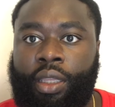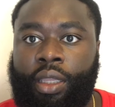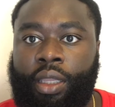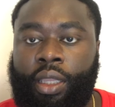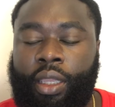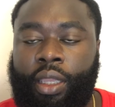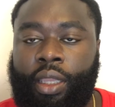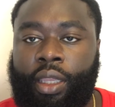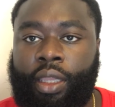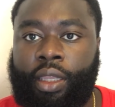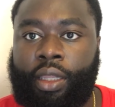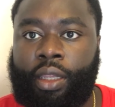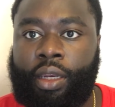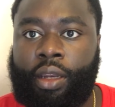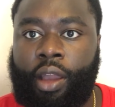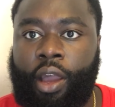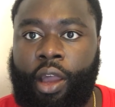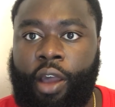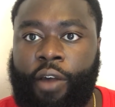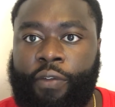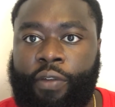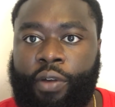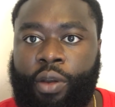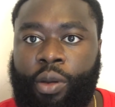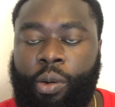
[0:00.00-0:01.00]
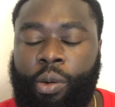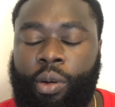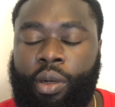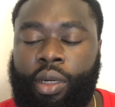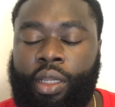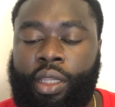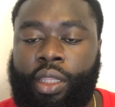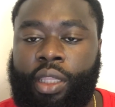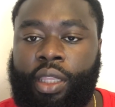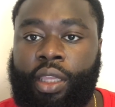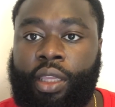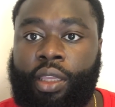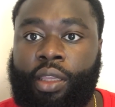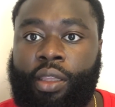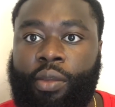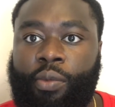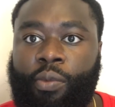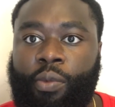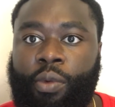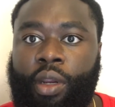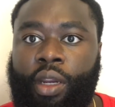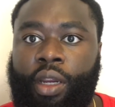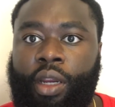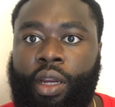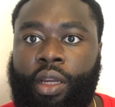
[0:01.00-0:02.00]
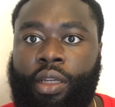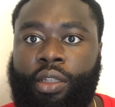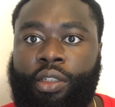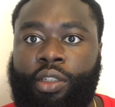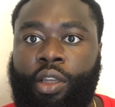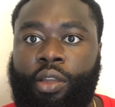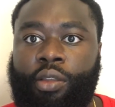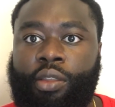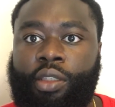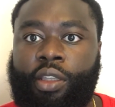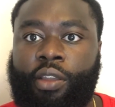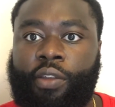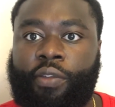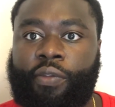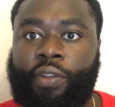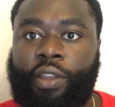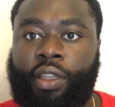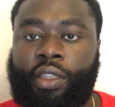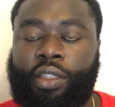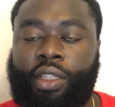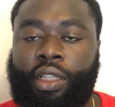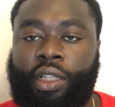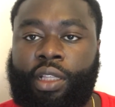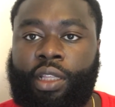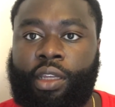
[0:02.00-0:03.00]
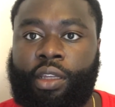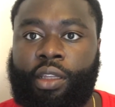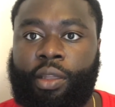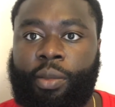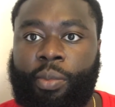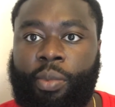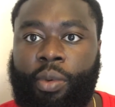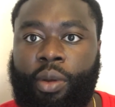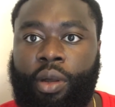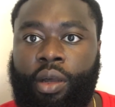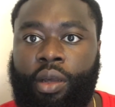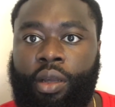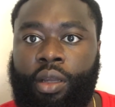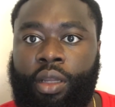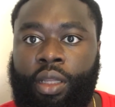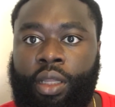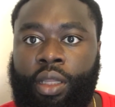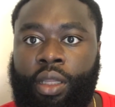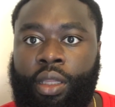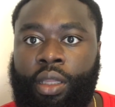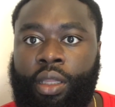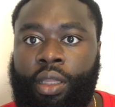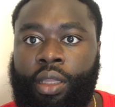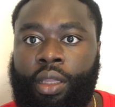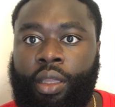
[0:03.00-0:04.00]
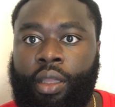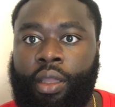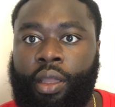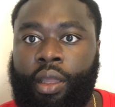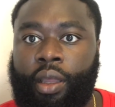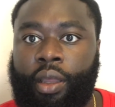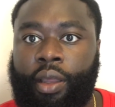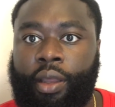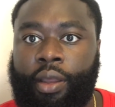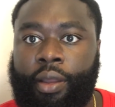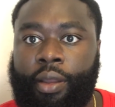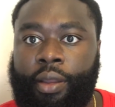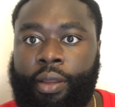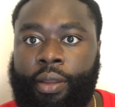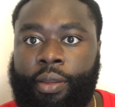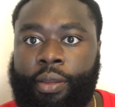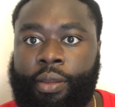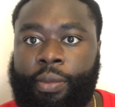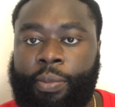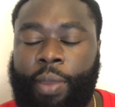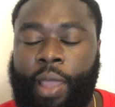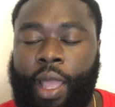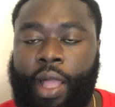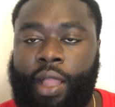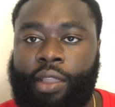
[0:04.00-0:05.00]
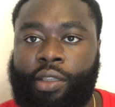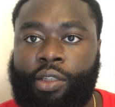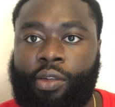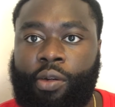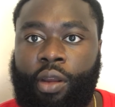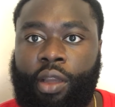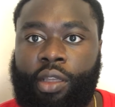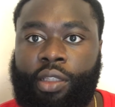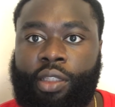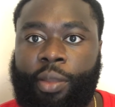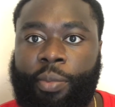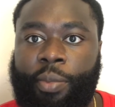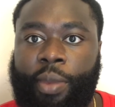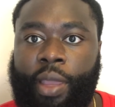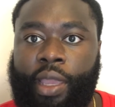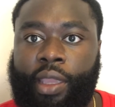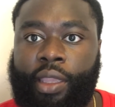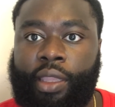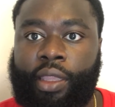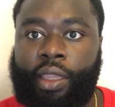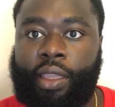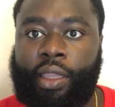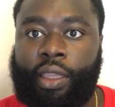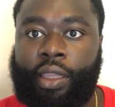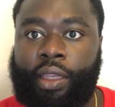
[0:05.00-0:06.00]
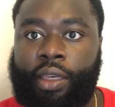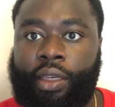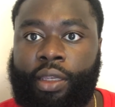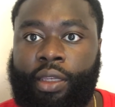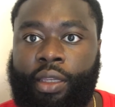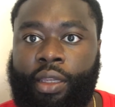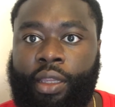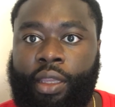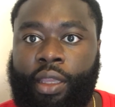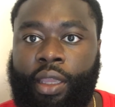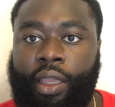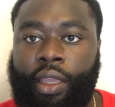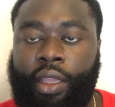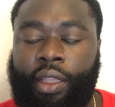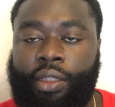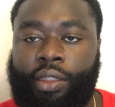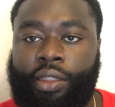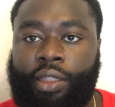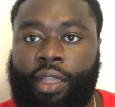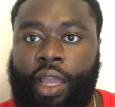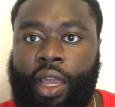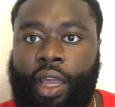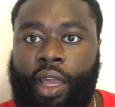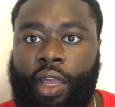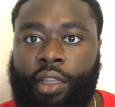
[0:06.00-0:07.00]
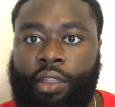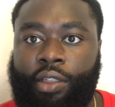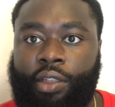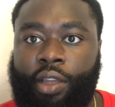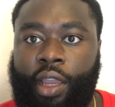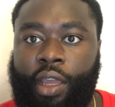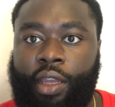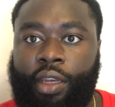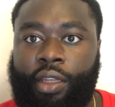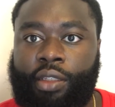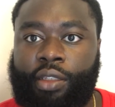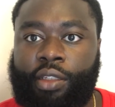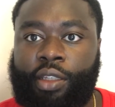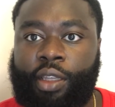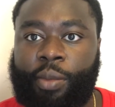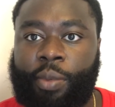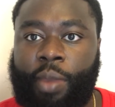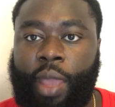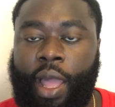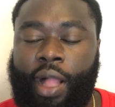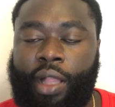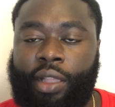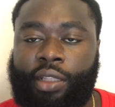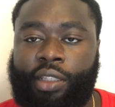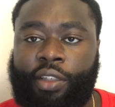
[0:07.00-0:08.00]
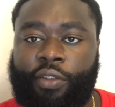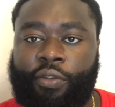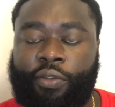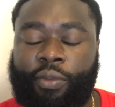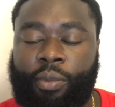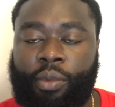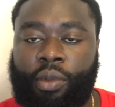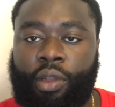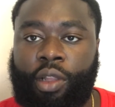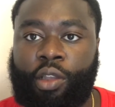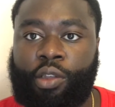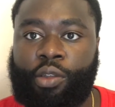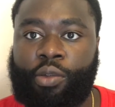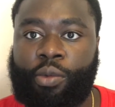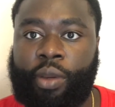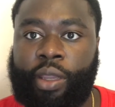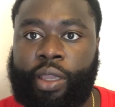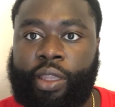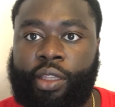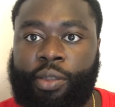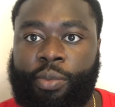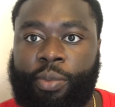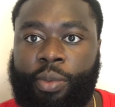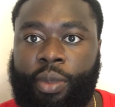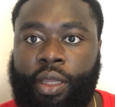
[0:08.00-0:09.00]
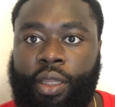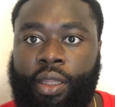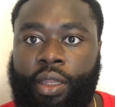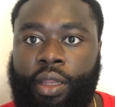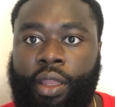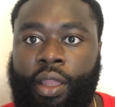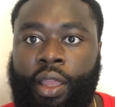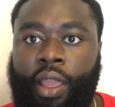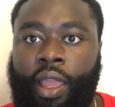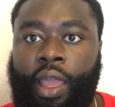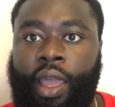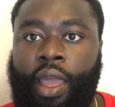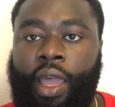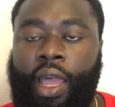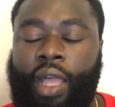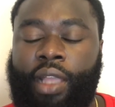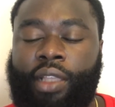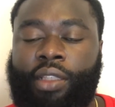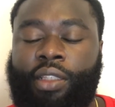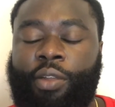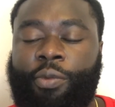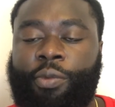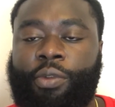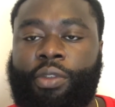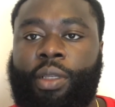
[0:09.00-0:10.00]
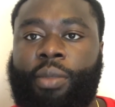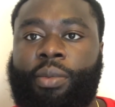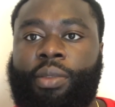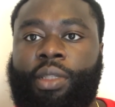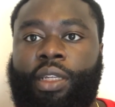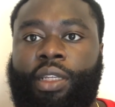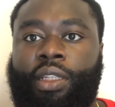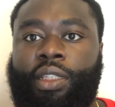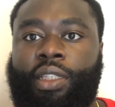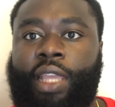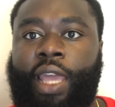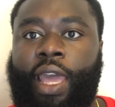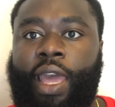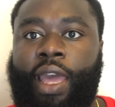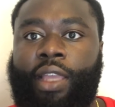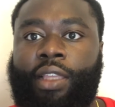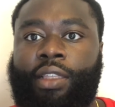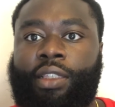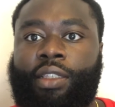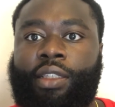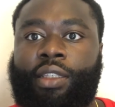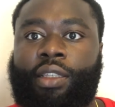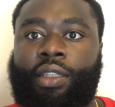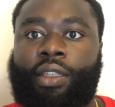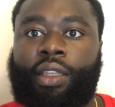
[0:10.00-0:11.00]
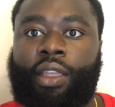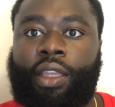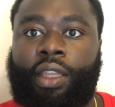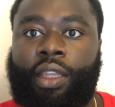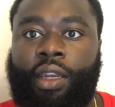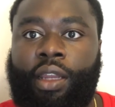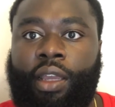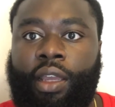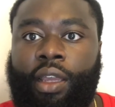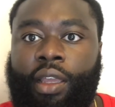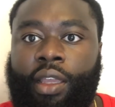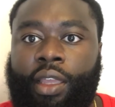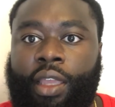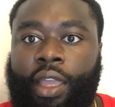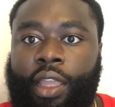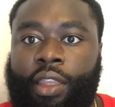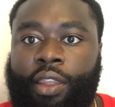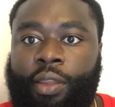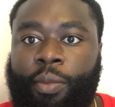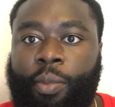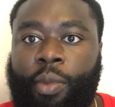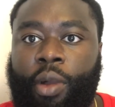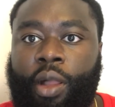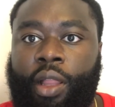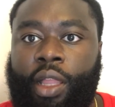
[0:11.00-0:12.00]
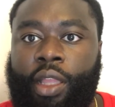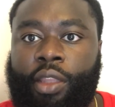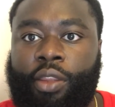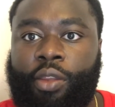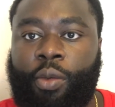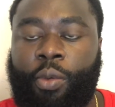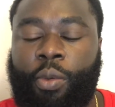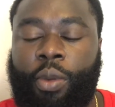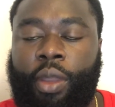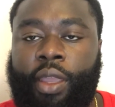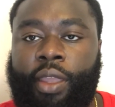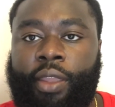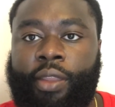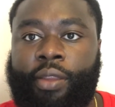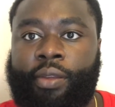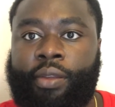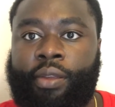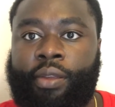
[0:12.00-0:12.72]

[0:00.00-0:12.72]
And off a corner kick where Jota failed to clear the ball, uh, Palace crossed it back in, and Zaha tried to chip Alisson from close range, but Alisson was up to the task and uh, got the ball out the way.